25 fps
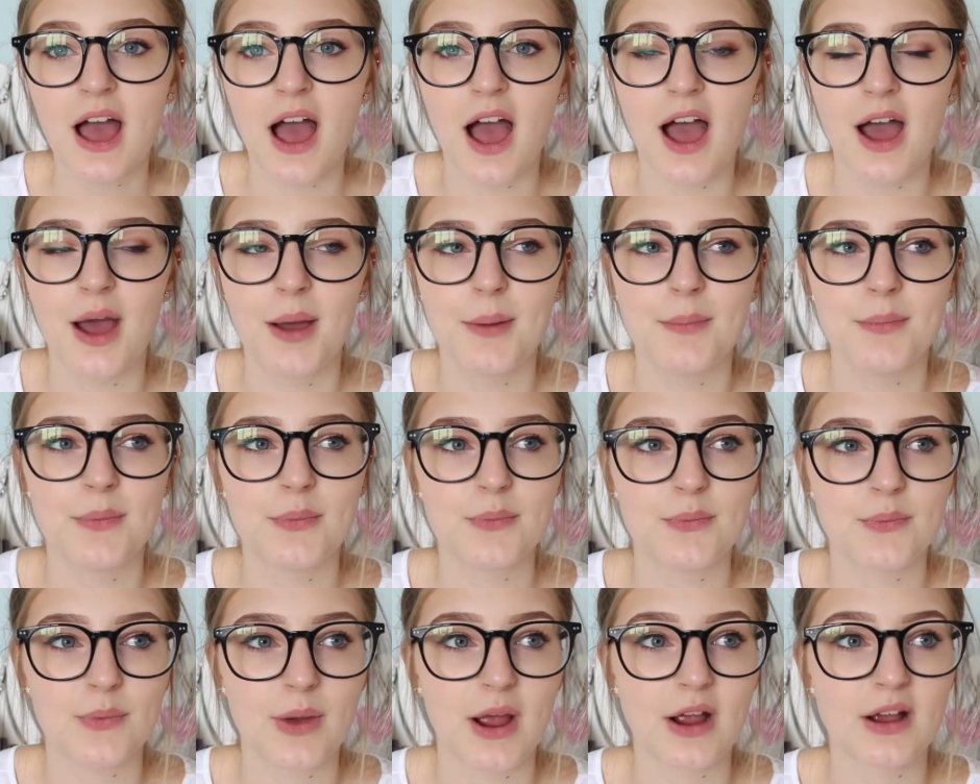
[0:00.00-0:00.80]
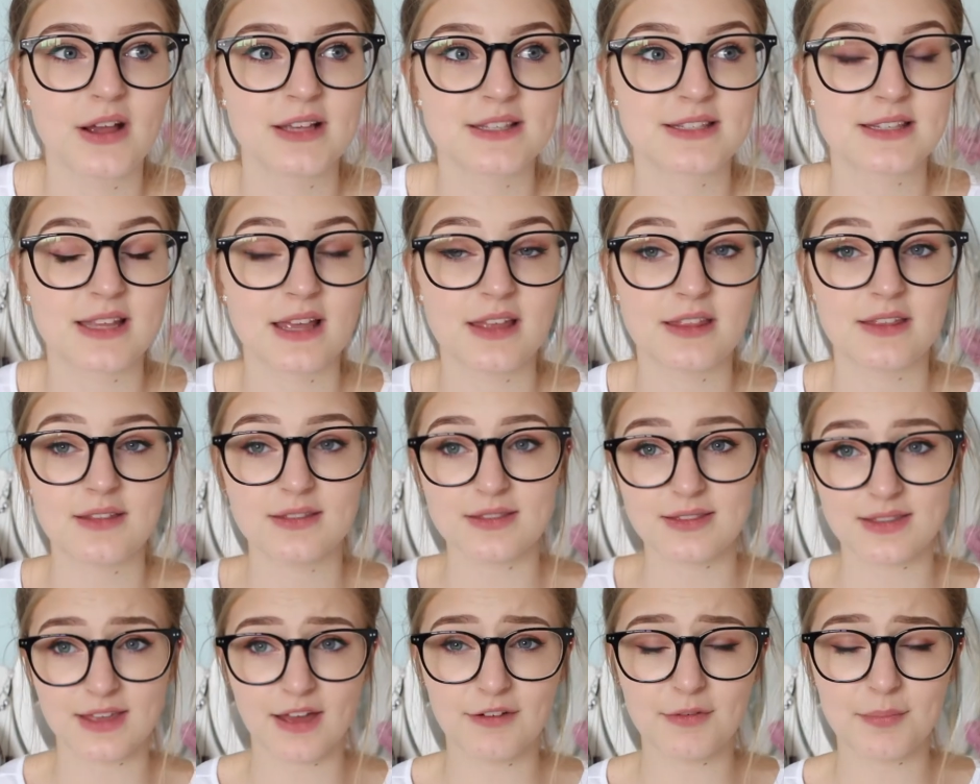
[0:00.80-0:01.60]
Whereas
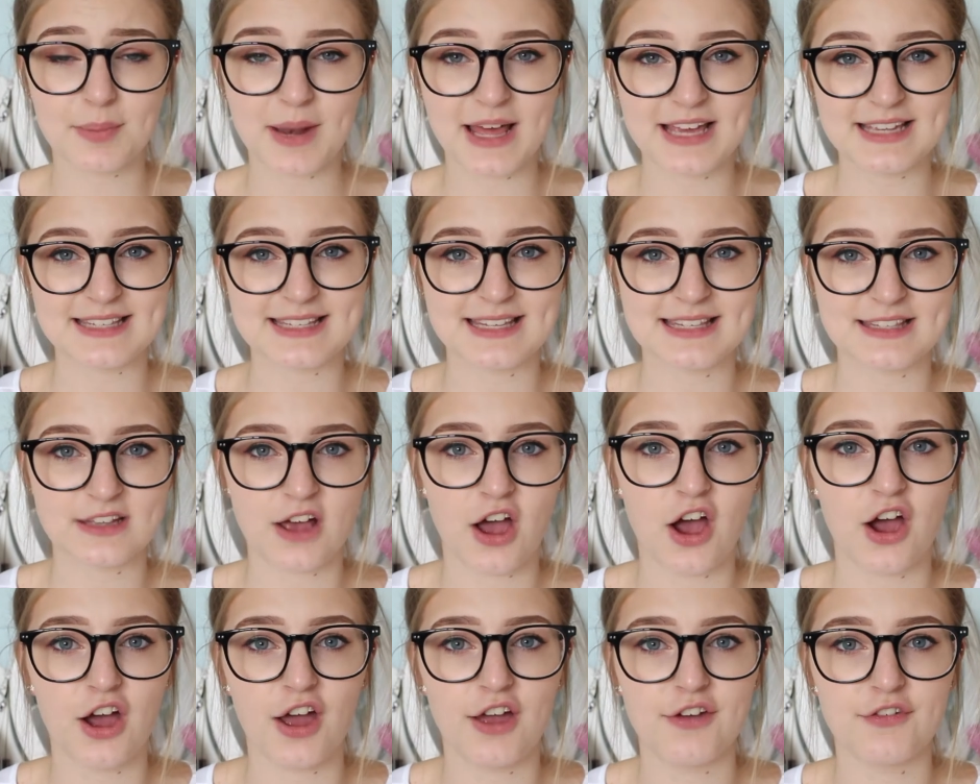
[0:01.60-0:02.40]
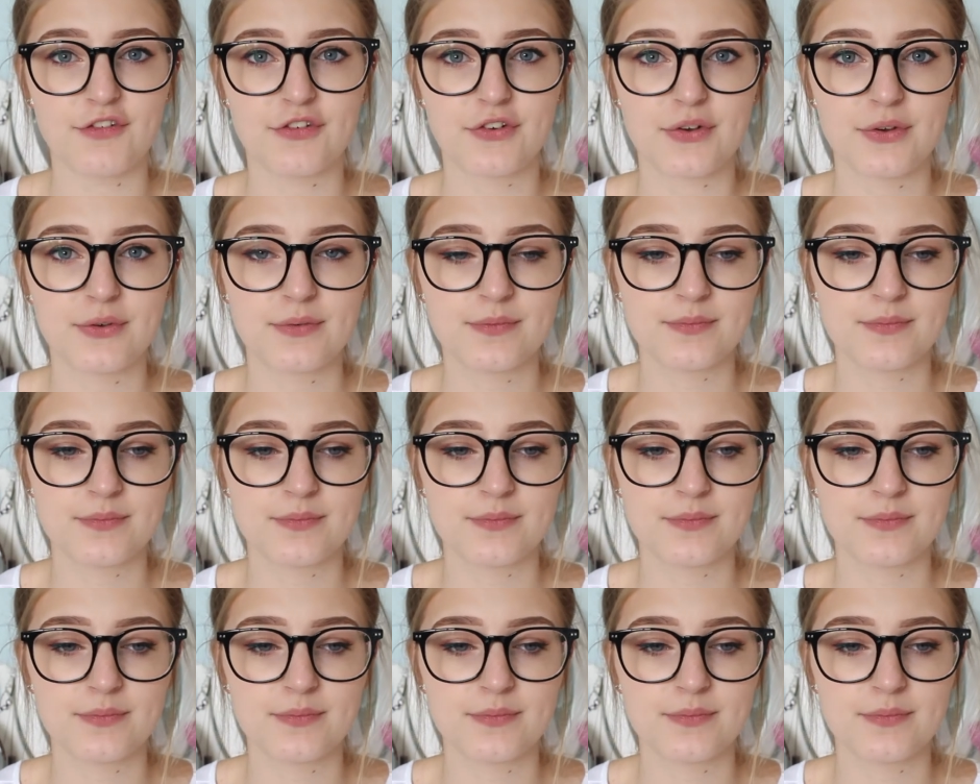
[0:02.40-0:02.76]
the other places I've,